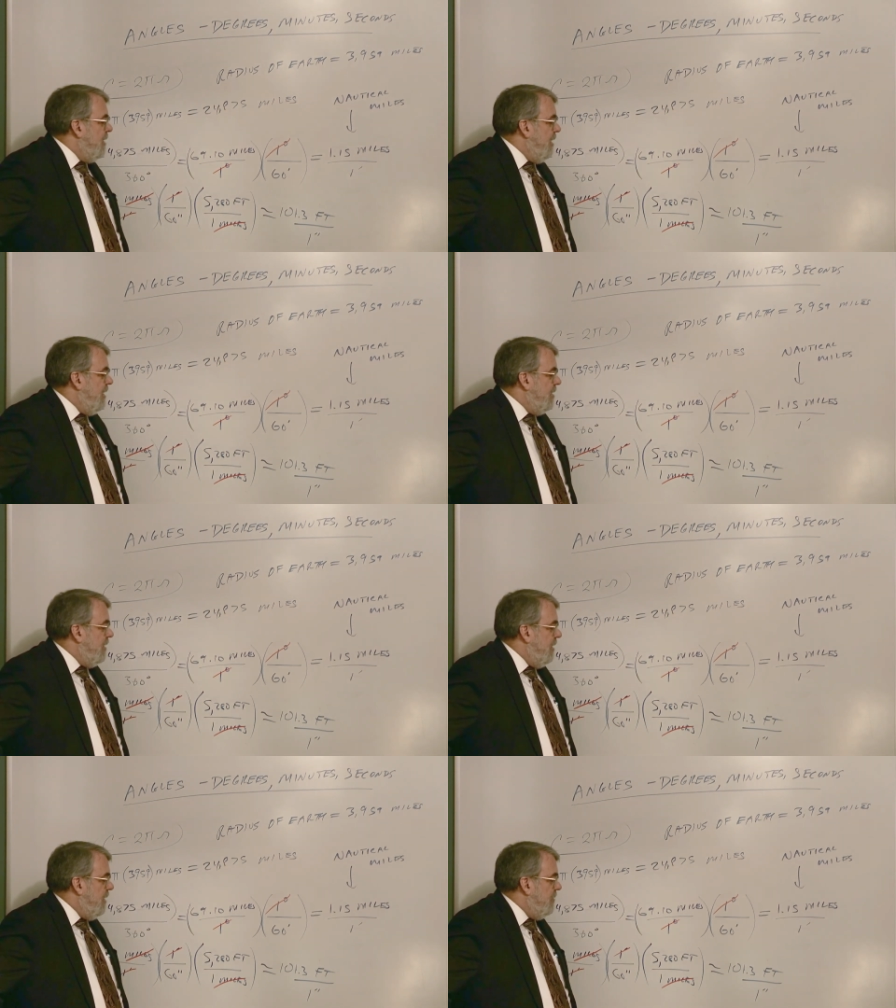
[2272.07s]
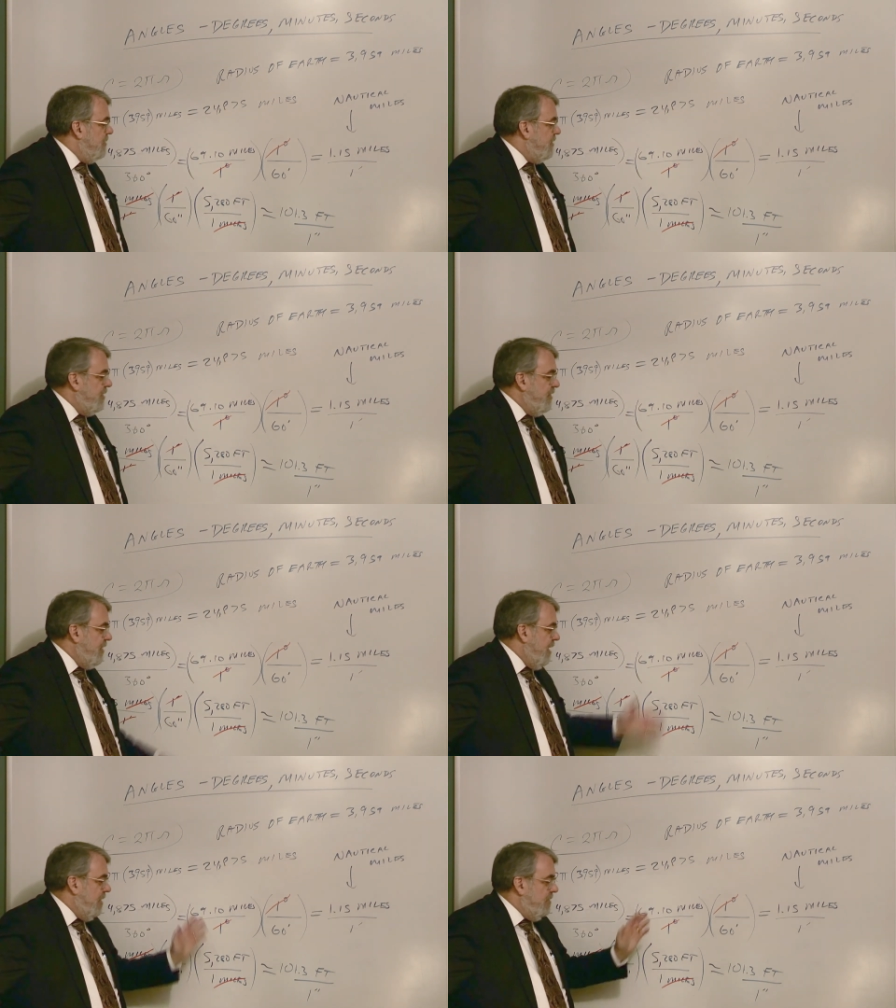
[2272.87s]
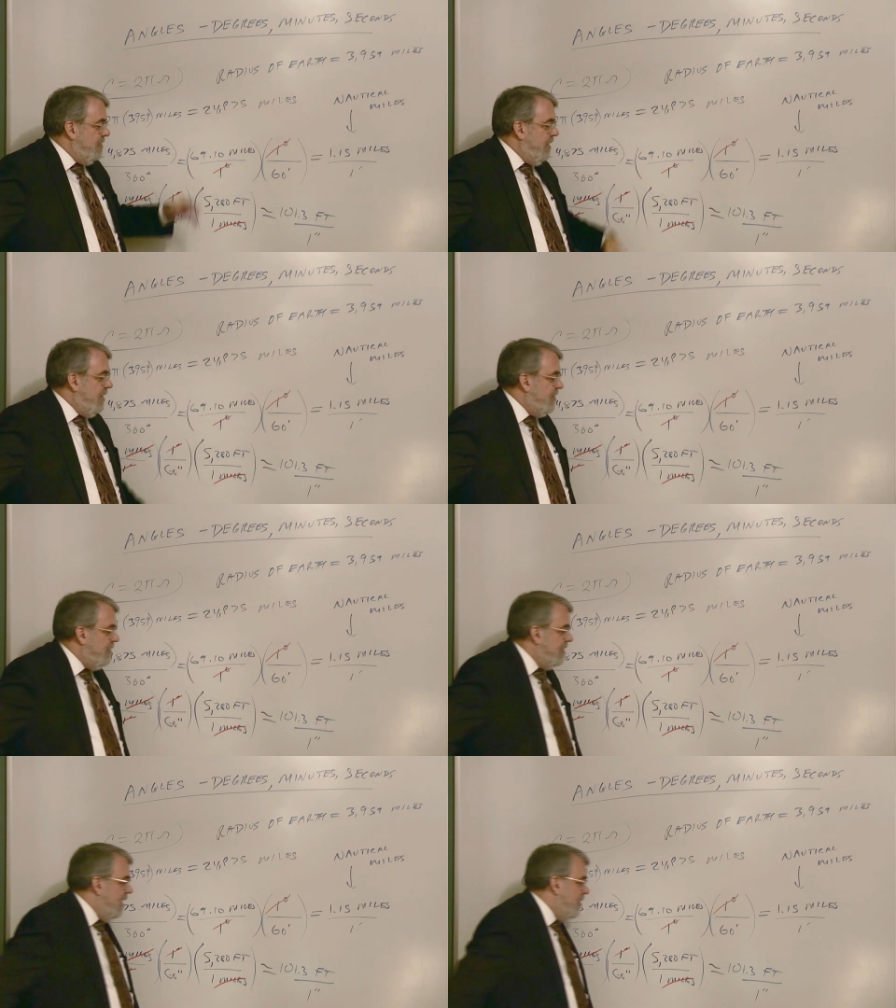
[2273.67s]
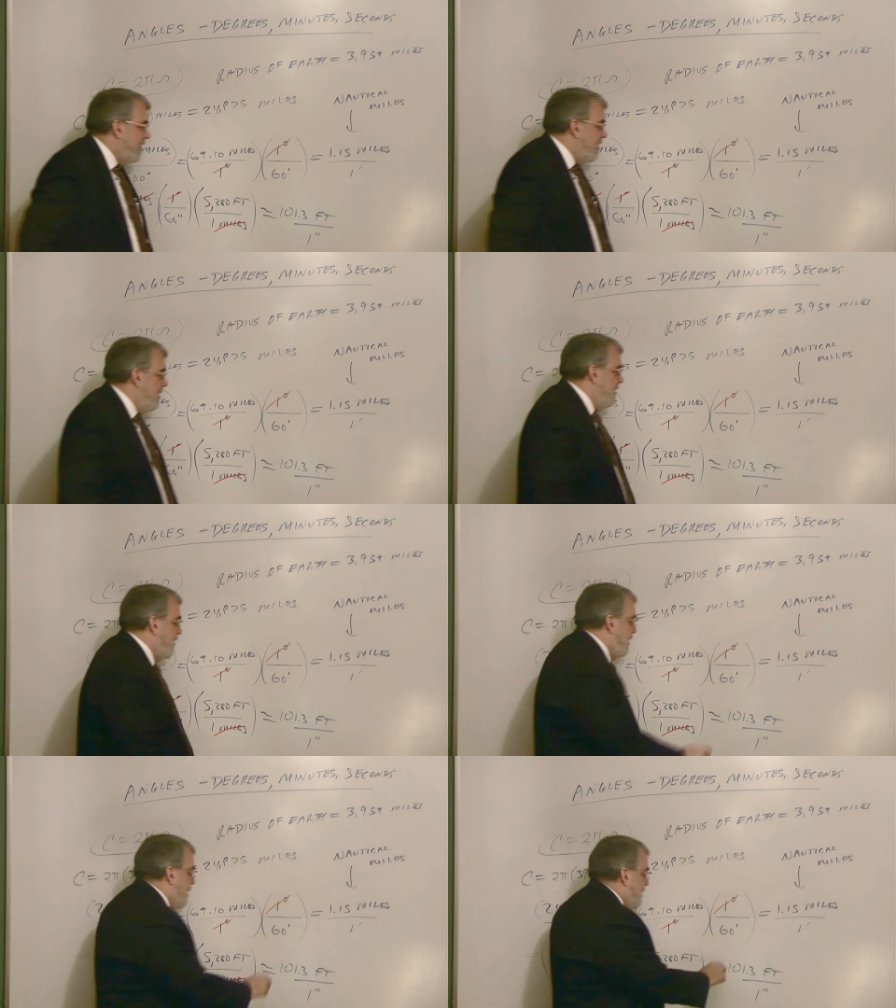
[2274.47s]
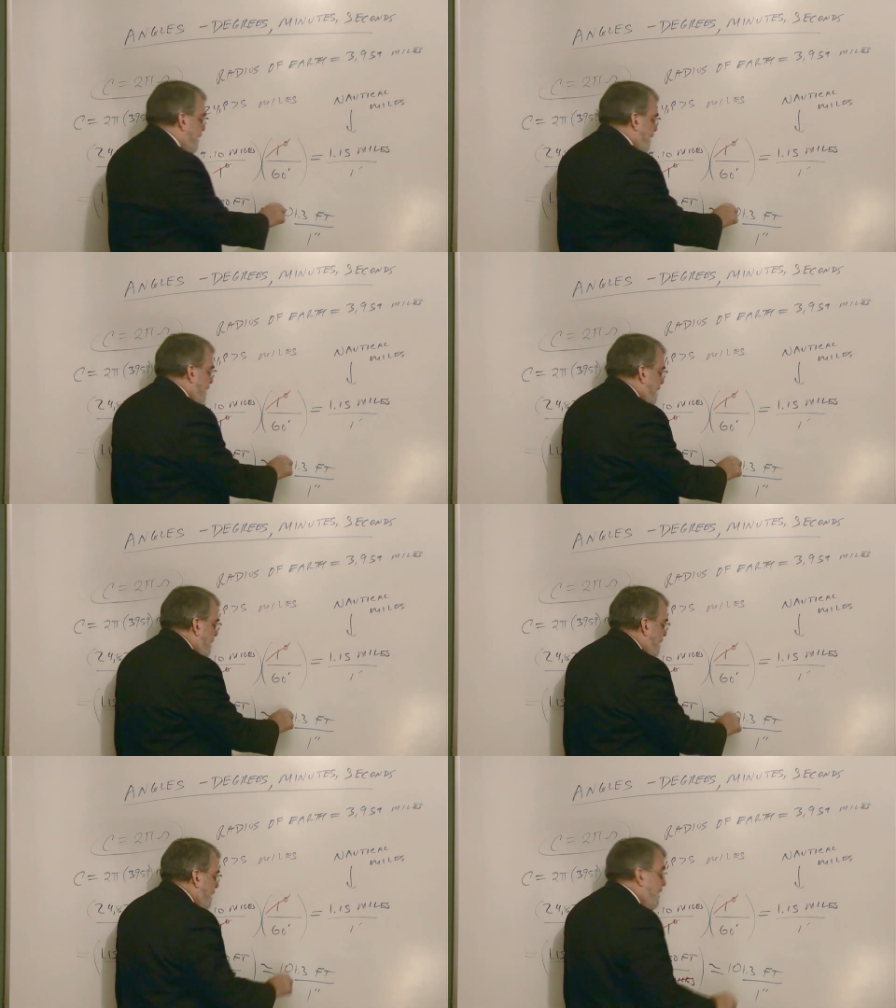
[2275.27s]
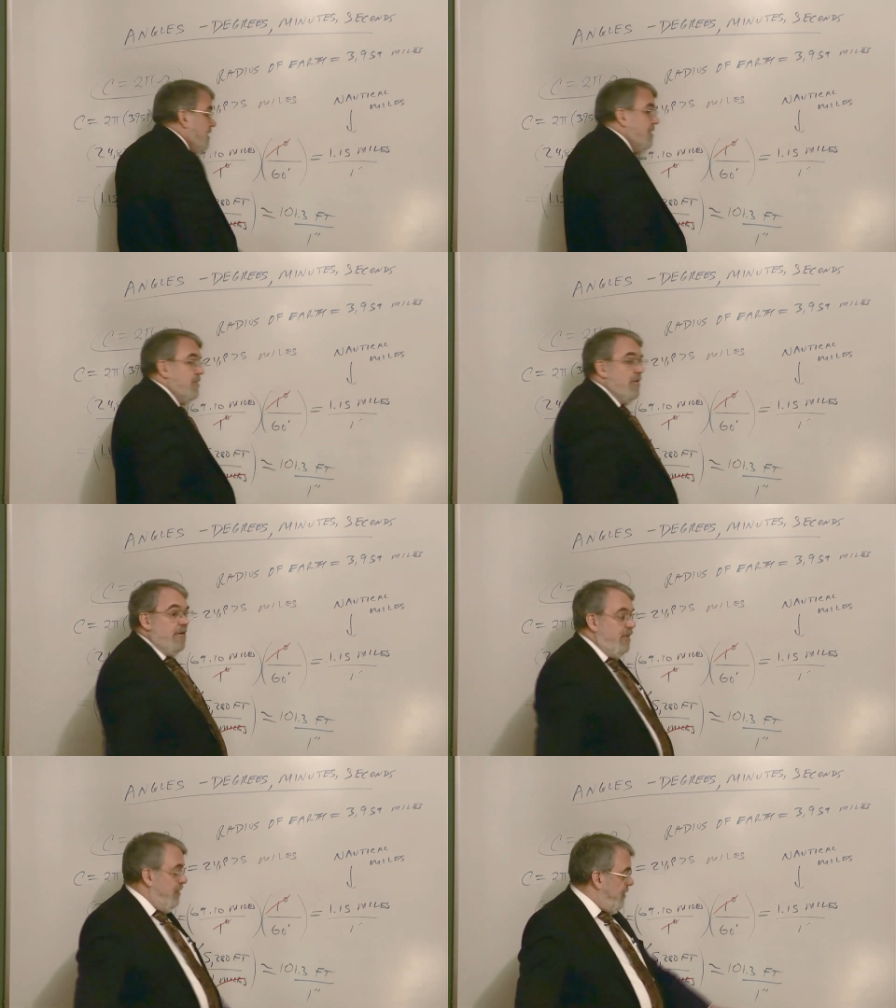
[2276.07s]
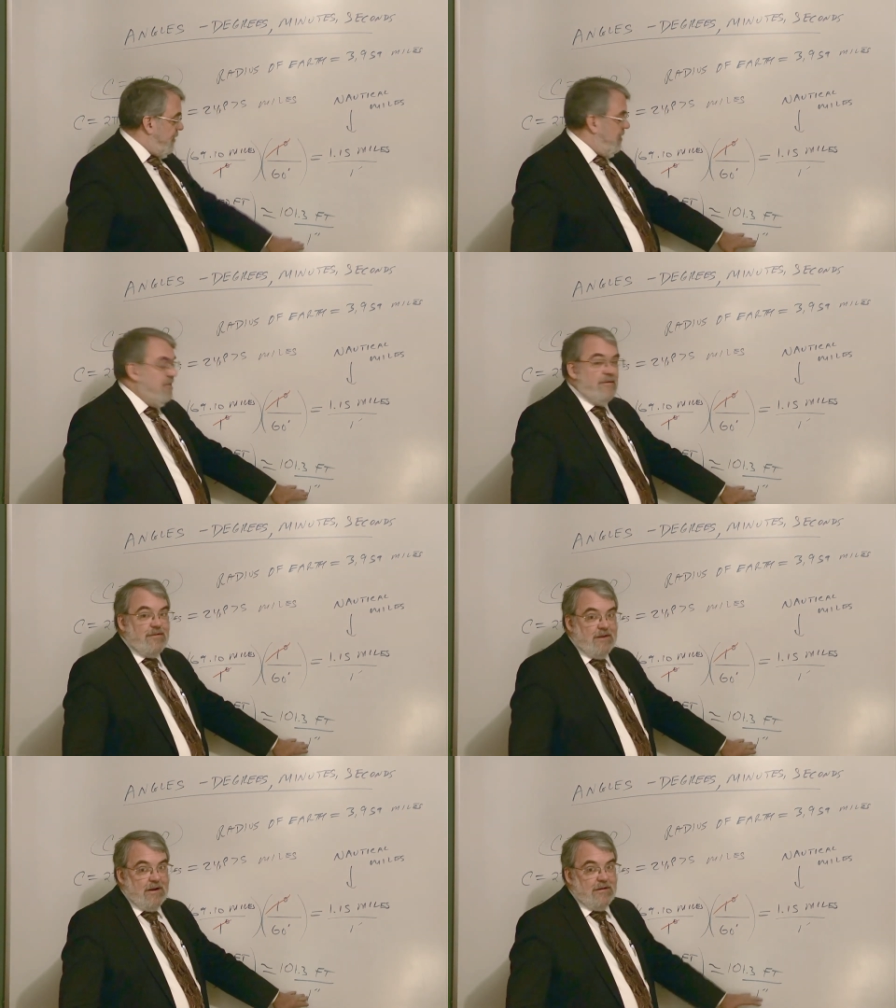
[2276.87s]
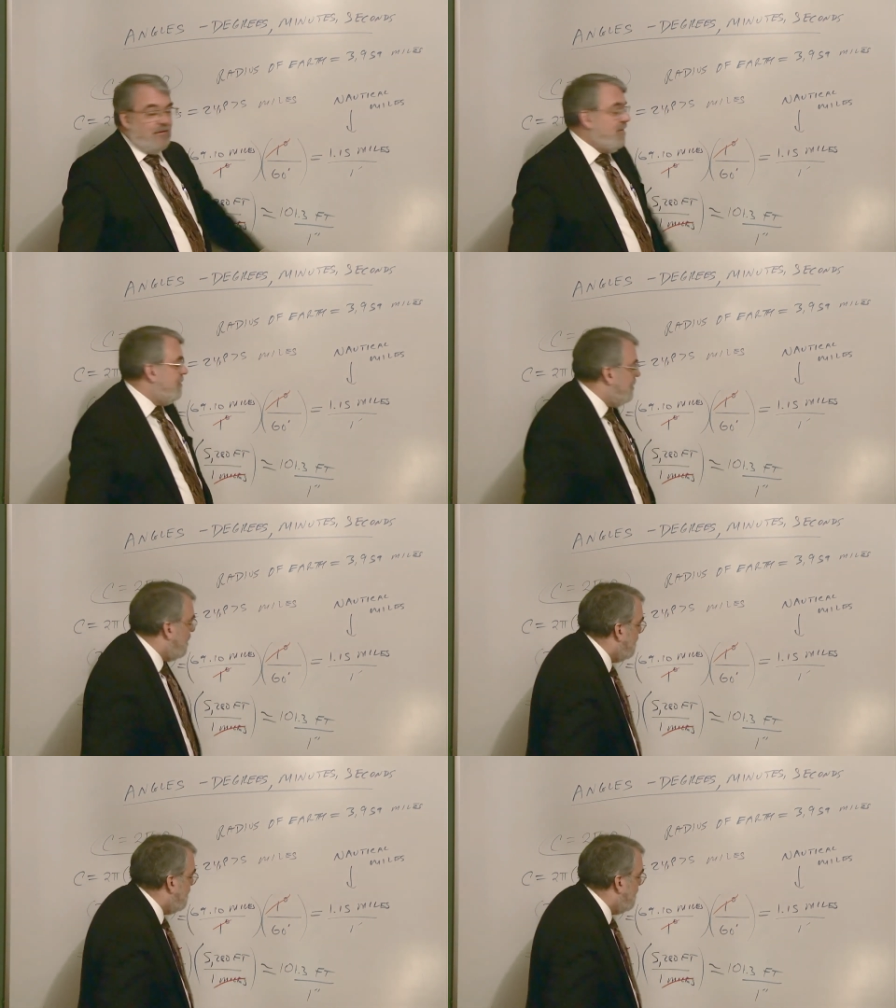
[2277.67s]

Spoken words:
And so you see that rating sometimes. The astronomers will use seconds